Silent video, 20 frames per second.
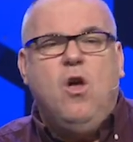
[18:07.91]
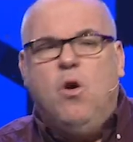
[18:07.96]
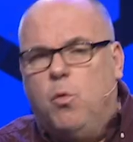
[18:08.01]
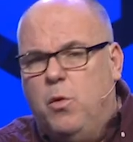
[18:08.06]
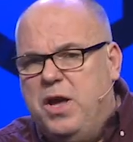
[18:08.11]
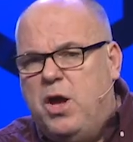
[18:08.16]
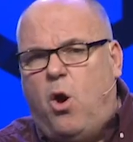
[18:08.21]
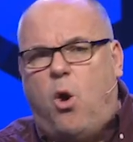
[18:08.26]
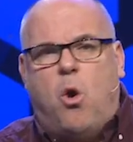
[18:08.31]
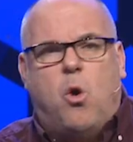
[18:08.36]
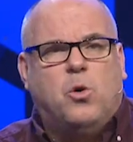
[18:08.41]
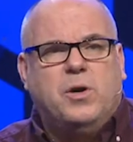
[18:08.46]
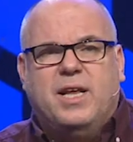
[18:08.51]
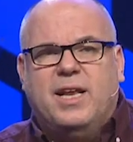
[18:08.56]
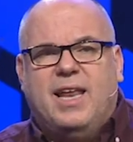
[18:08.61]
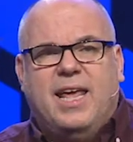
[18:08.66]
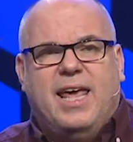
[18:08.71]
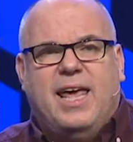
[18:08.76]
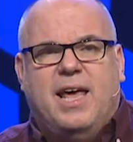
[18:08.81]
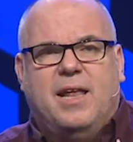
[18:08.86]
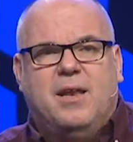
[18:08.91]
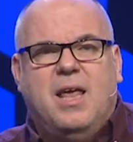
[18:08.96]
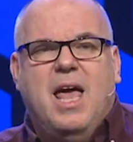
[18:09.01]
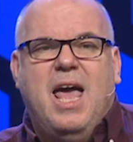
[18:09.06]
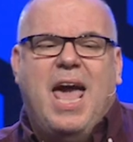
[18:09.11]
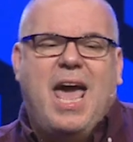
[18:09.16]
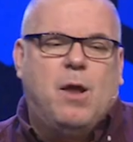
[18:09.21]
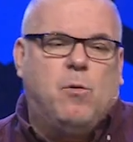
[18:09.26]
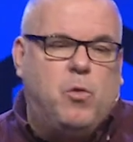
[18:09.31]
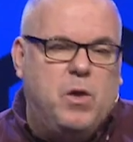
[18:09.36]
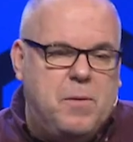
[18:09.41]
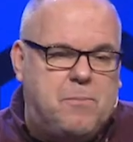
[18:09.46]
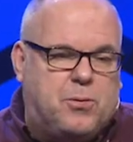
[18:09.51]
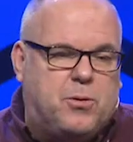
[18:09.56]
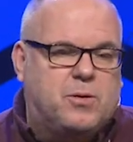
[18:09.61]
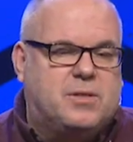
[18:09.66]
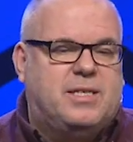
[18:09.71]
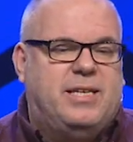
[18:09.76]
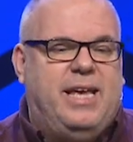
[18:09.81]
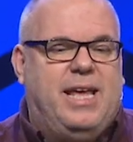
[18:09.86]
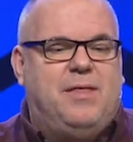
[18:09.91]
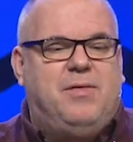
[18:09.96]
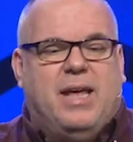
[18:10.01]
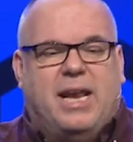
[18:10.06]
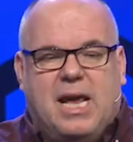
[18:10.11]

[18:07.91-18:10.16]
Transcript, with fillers: We hold it in and we pretend